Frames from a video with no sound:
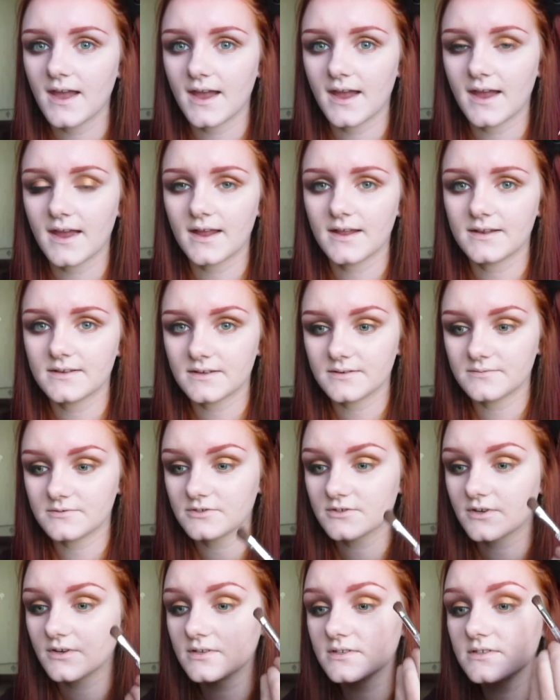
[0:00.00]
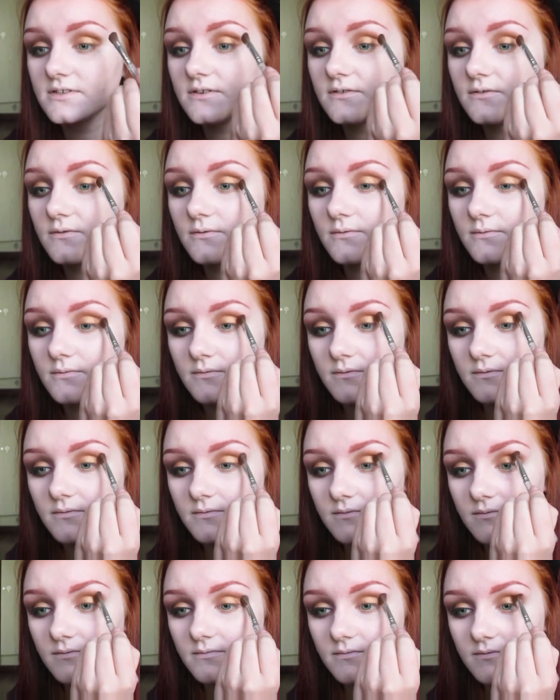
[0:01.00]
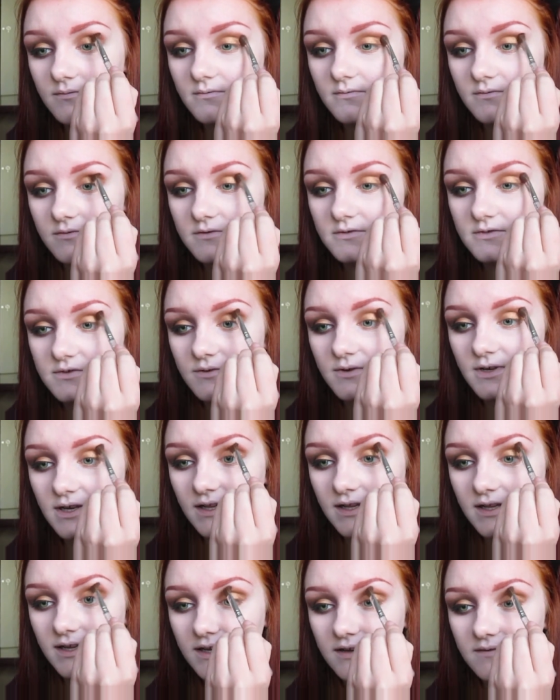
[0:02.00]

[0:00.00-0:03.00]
and I'm just going to just quickly